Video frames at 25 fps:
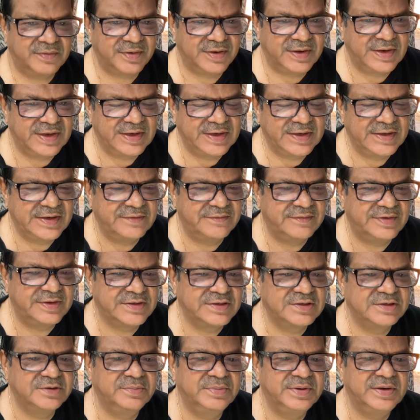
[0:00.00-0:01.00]
Negative
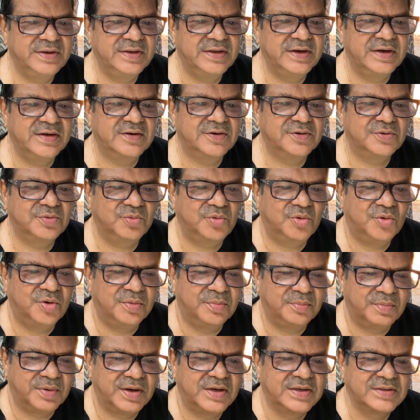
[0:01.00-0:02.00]
doesn't mean that you go
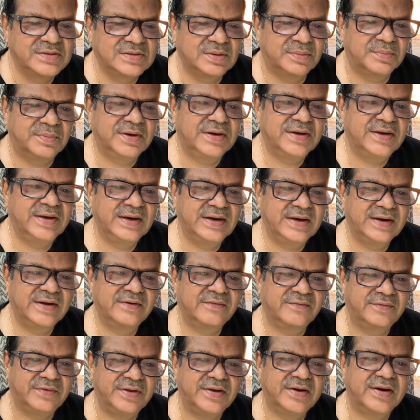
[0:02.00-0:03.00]
and murder somebody.
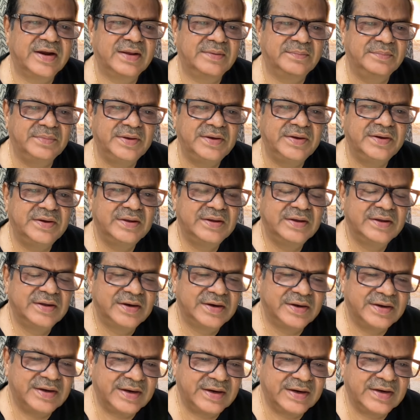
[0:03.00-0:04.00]
Negative here, I mean
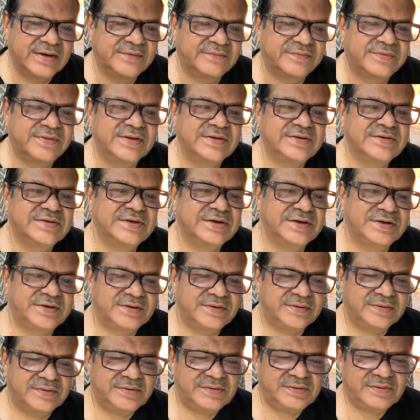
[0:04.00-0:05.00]
negative things in
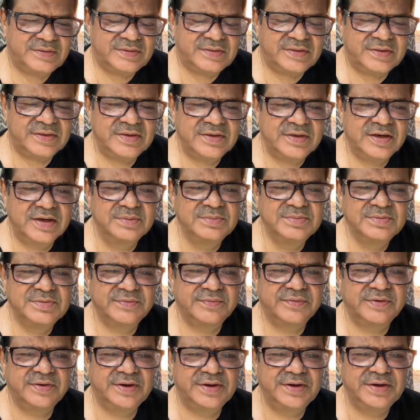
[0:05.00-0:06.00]
terms
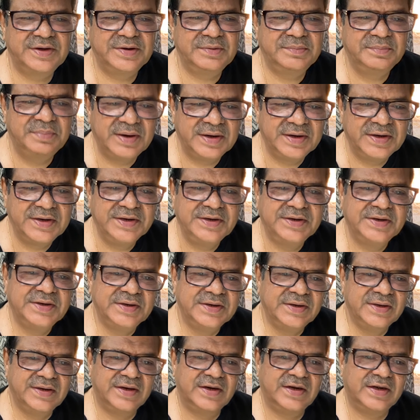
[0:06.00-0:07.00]
of earning money,
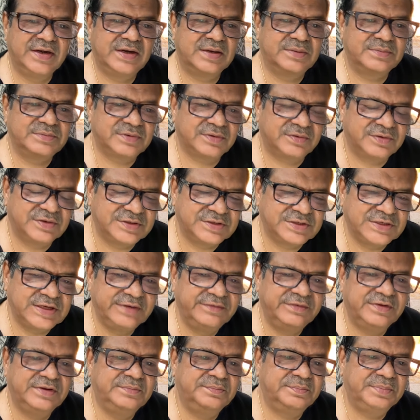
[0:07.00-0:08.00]
in terms of
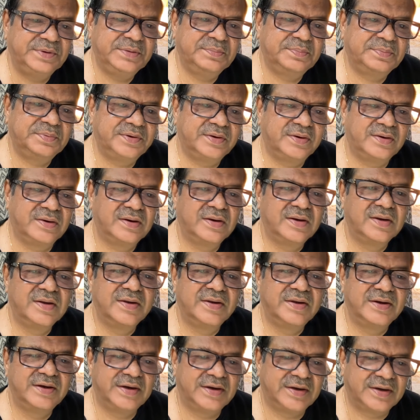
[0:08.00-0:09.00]
deceiving people,
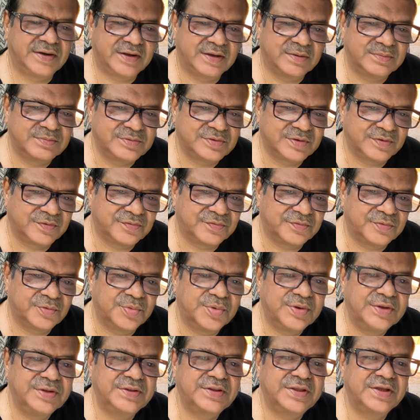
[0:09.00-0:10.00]
in terms of
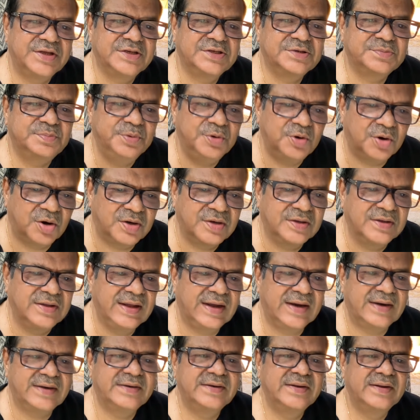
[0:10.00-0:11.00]
doing things beyond
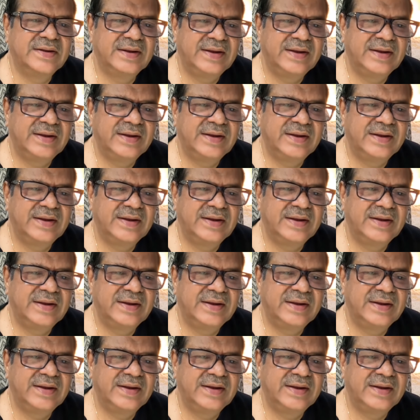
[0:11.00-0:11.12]
that.